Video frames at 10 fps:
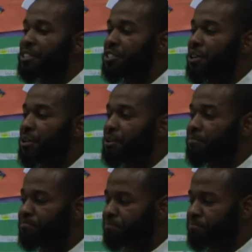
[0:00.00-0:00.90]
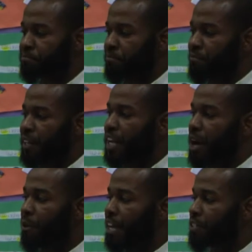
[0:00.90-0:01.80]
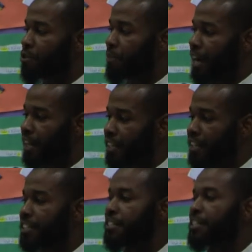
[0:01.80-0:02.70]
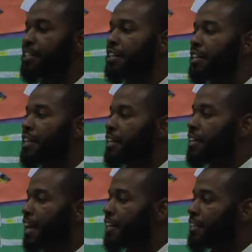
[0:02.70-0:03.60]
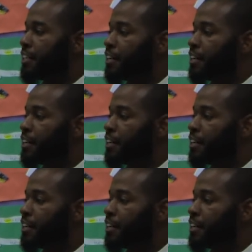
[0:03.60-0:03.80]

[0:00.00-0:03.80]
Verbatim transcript: So I would like to remind us that